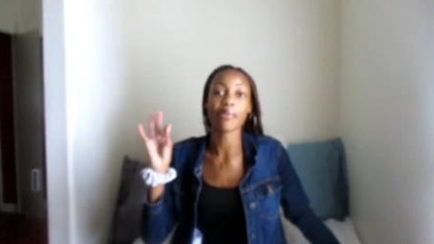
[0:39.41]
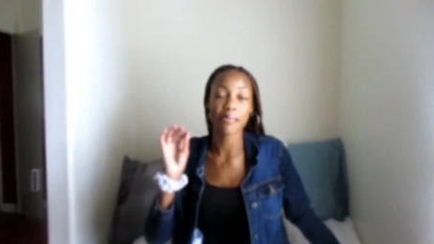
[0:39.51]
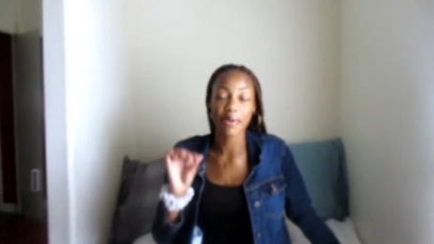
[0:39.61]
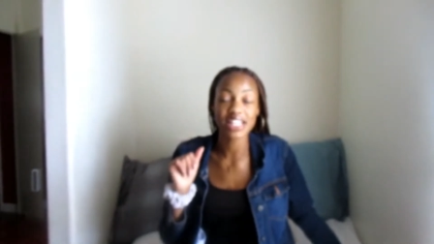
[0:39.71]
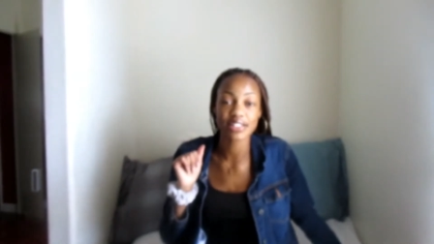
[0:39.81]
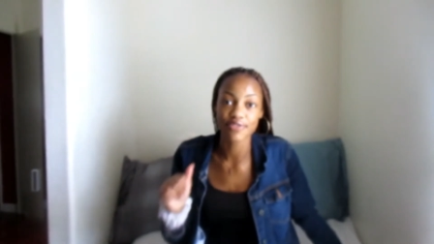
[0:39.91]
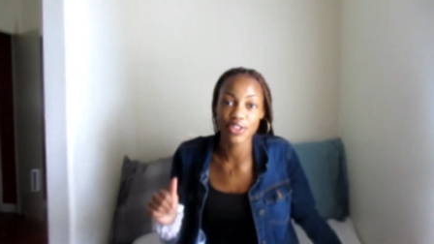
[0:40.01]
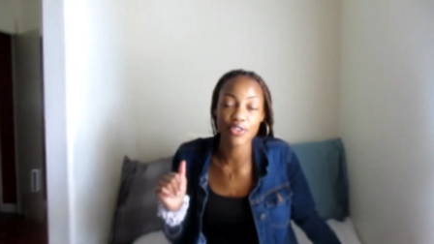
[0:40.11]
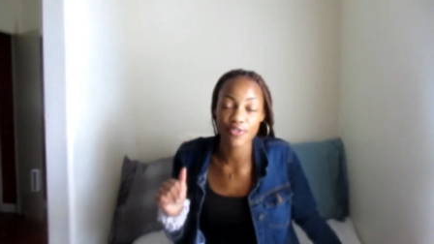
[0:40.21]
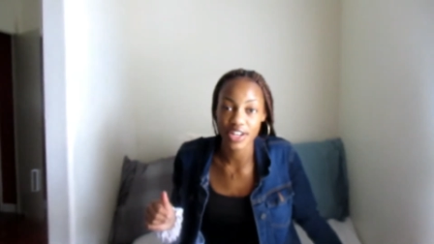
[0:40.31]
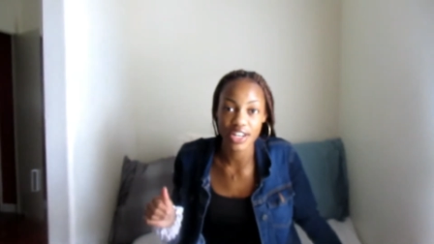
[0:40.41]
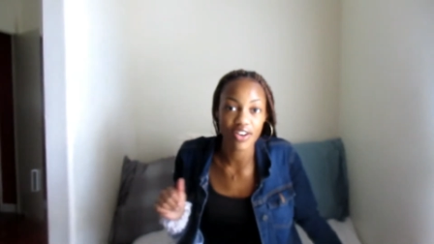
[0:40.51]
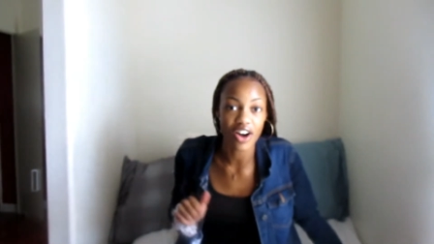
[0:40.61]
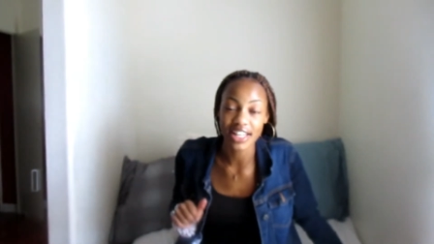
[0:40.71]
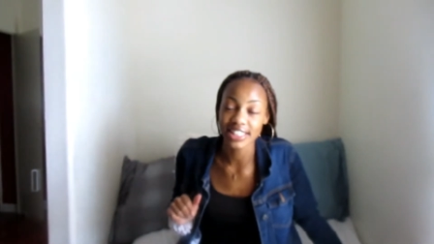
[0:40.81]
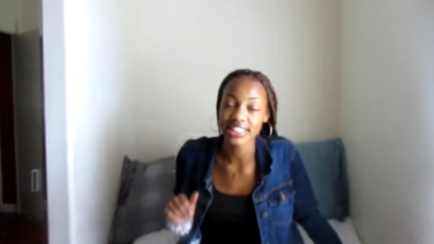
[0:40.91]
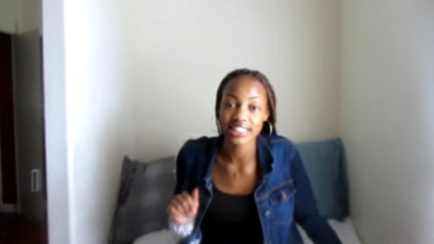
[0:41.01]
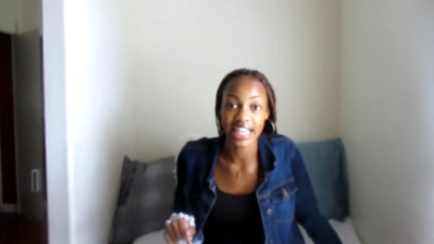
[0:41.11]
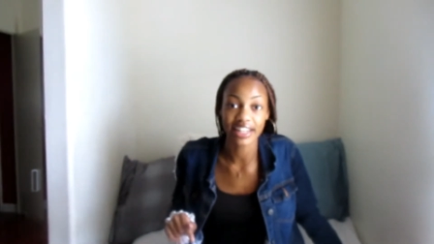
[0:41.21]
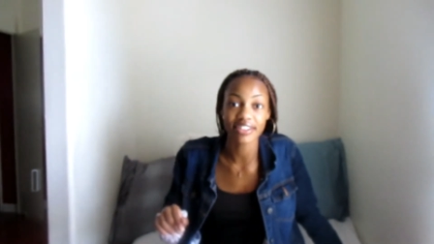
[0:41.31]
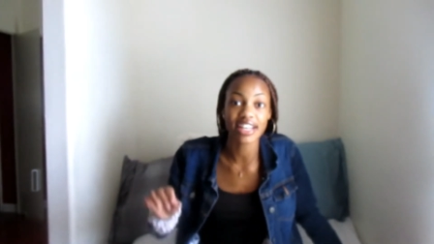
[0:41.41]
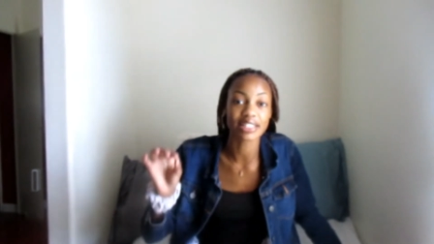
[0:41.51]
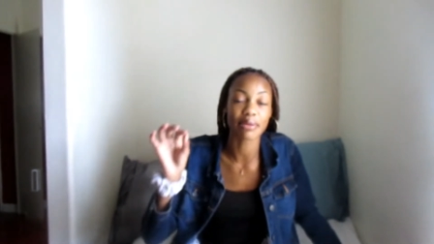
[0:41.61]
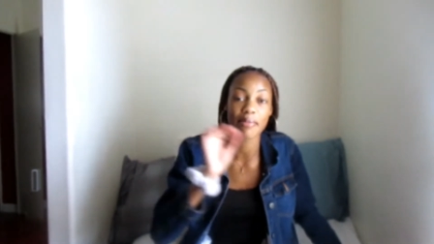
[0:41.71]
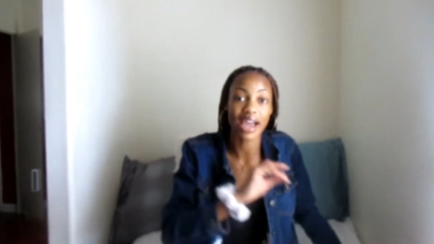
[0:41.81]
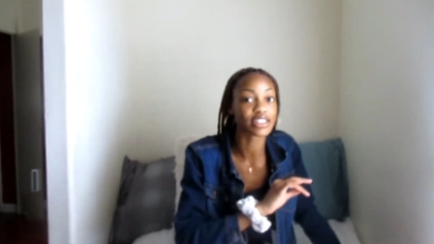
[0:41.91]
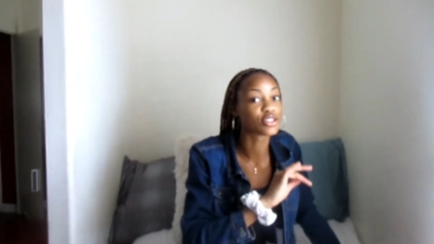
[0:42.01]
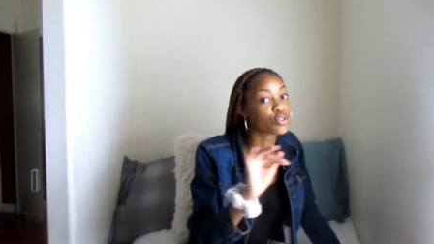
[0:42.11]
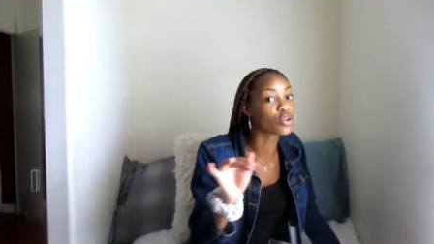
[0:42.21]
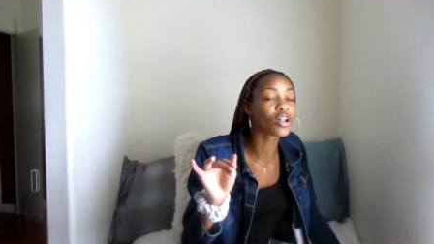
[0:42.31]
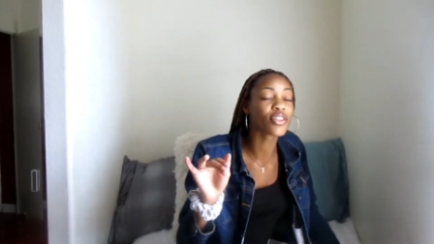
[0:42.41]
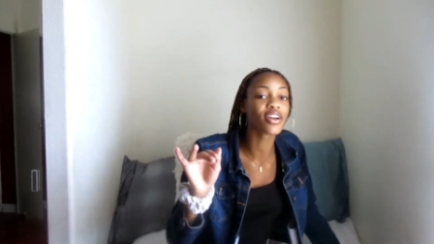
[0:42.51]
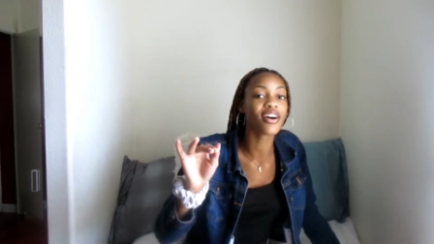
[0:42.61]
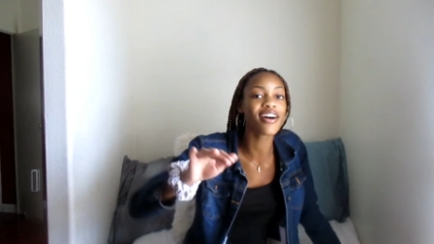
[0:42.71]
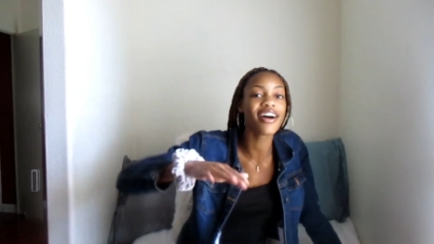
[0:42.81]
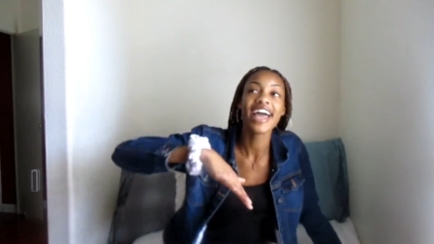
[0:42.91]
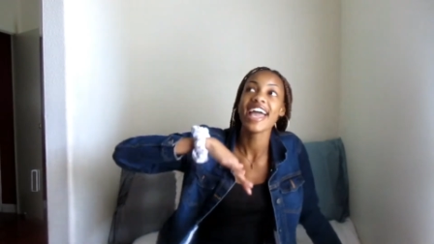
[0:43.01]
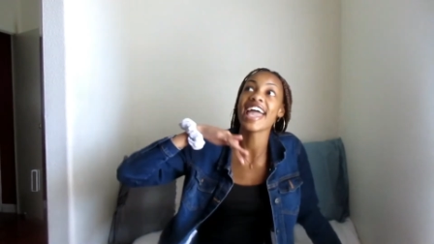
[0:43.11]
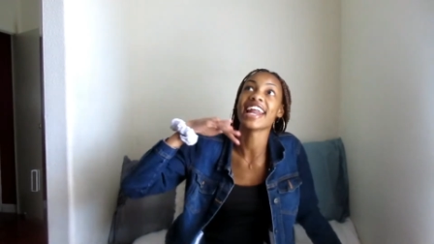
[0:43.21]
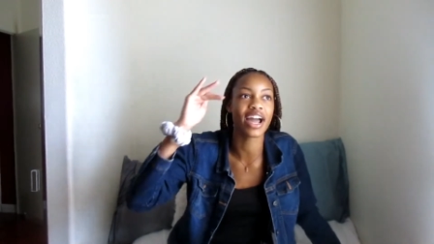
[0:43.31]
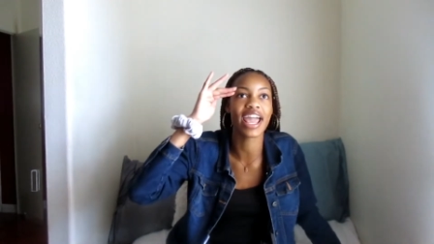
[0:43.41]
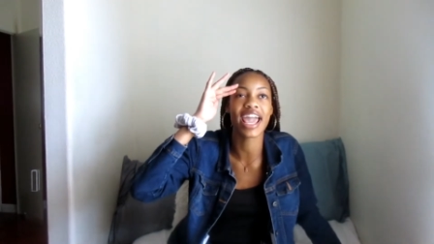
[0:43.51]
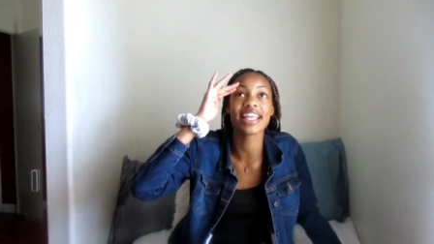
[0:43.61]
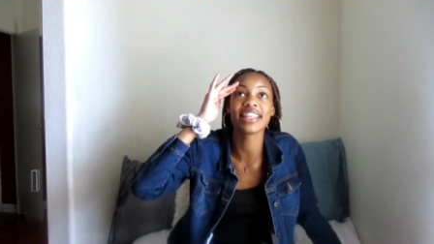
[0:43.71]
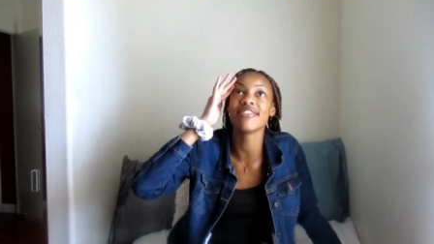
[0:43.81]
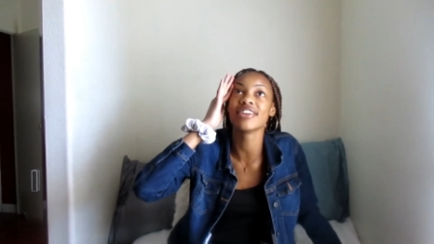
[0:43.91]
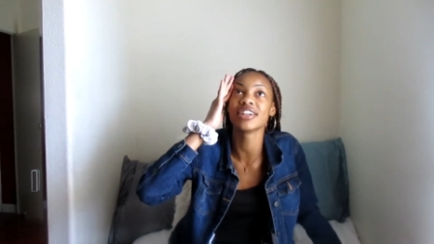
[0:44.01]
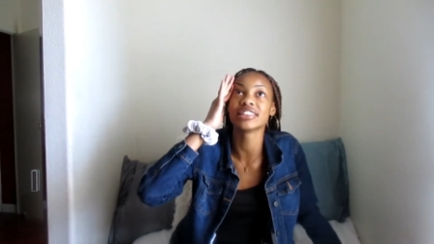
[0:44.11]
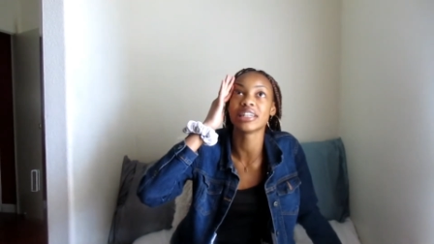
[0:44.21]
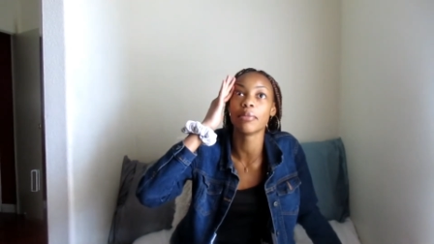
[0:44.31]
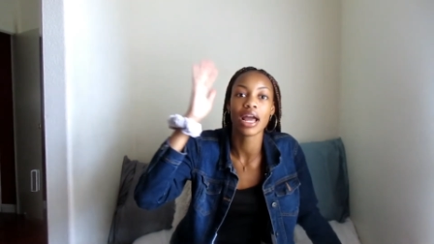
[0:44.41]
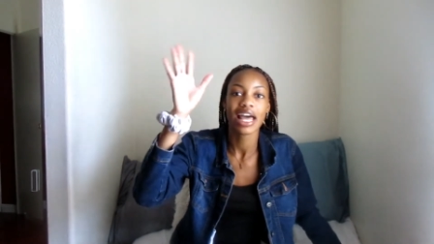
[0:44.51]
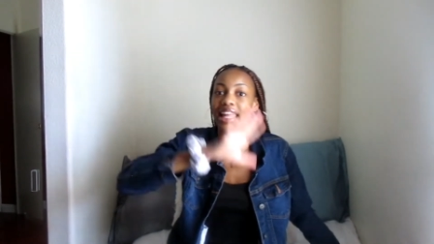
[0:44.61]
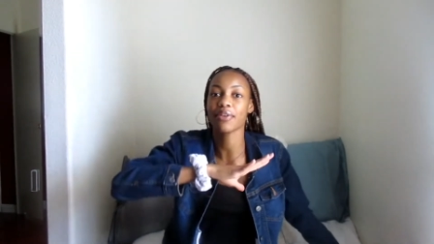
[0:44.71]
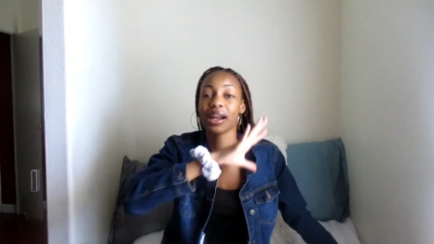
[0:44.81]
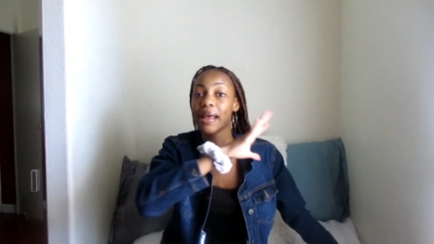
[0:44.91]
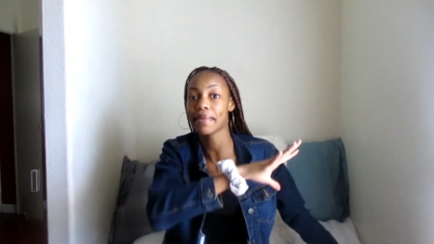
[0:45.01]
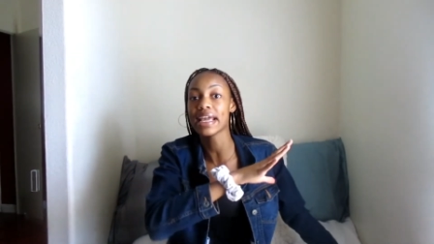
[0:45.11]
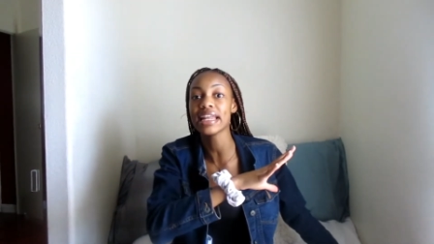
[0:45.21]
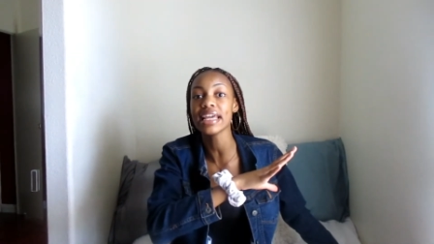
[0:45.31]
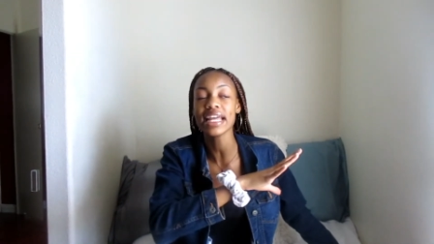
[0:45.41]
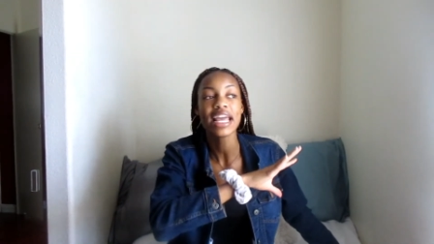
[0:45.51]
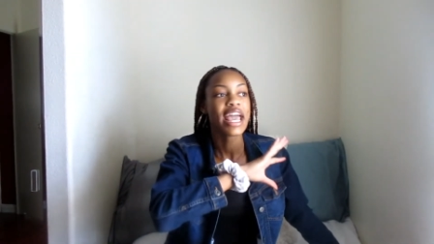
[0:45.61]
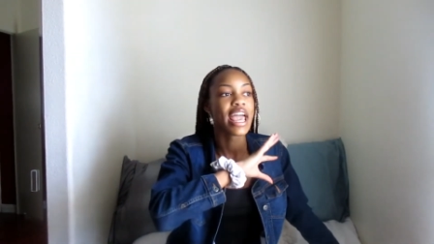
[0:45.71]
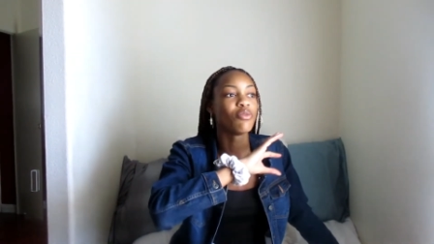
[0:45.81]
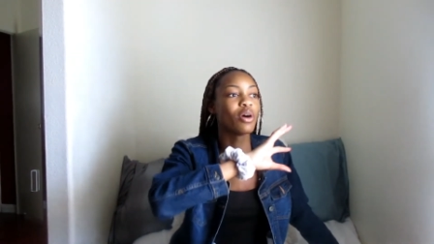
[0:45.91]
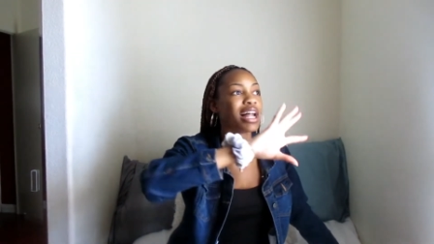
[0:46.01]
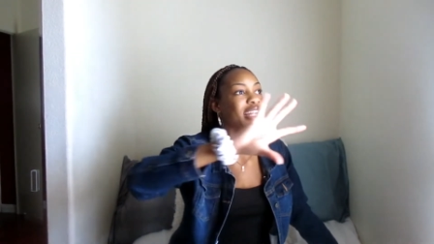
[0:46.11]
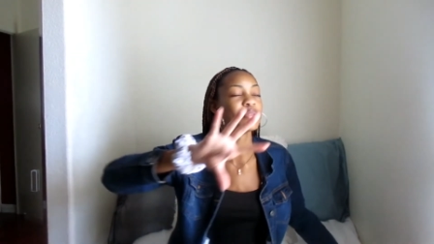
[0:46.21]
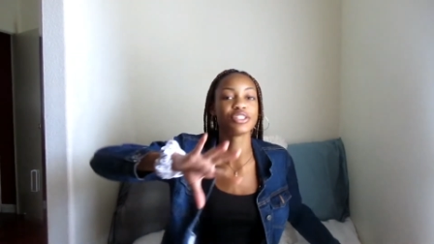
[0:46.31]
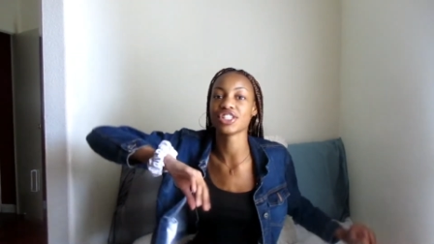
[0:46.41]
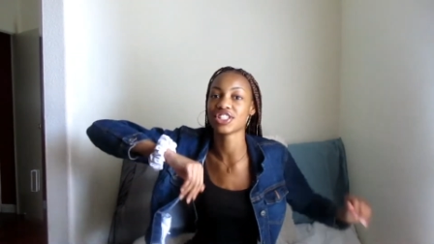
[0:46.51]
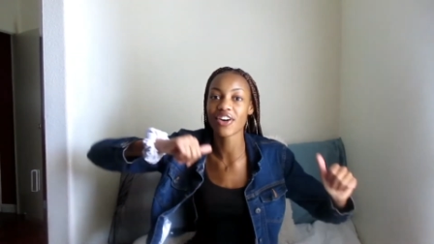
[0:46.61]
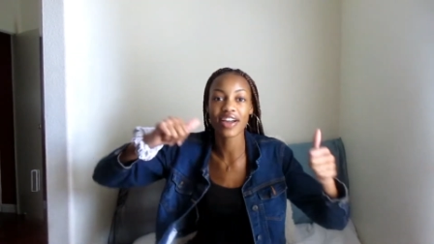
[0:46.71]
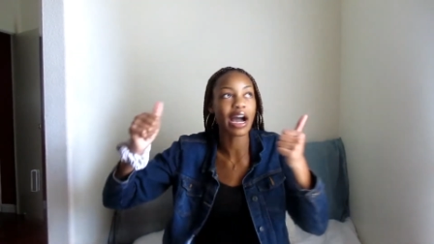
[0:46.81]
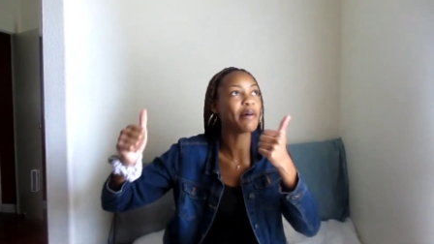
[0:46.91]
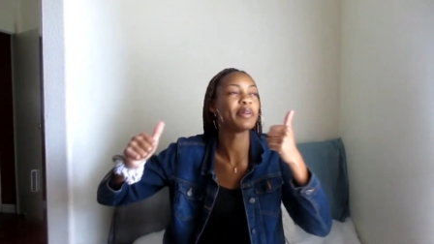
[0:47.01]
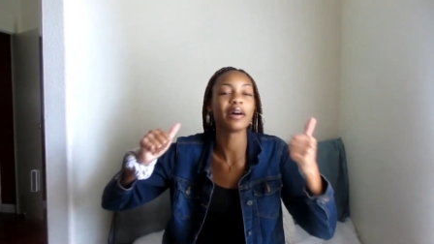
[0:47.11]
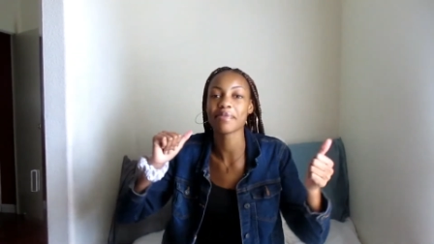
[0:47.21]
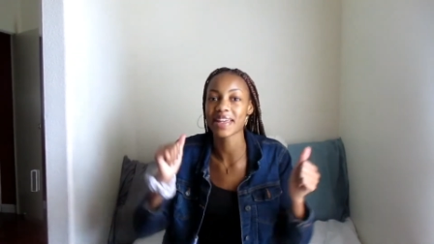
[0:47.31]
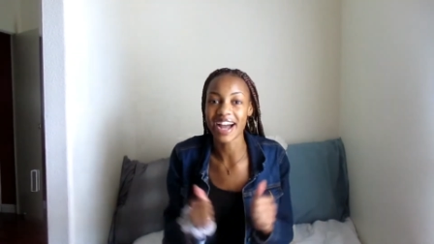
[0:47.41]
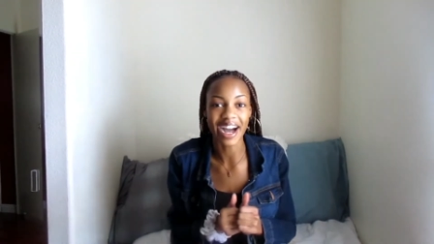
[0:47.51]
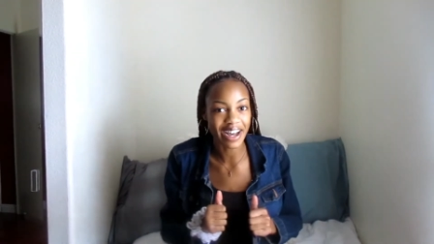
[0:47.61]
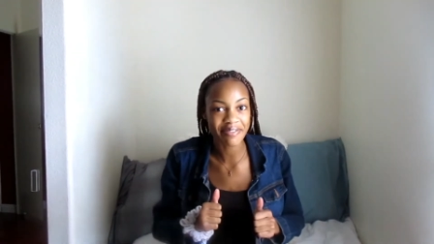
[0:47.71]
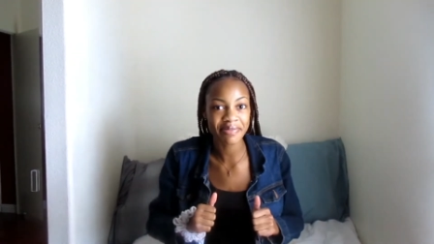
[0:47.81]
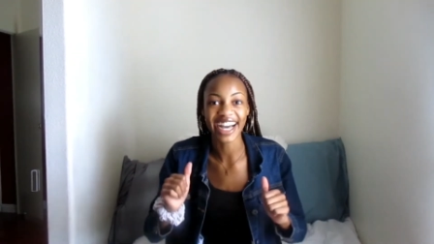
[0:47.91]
my best viewed video on this channel is my back to school clothing haul, and I hate that video so much. Like, when I made it, and it was just going up and up and up,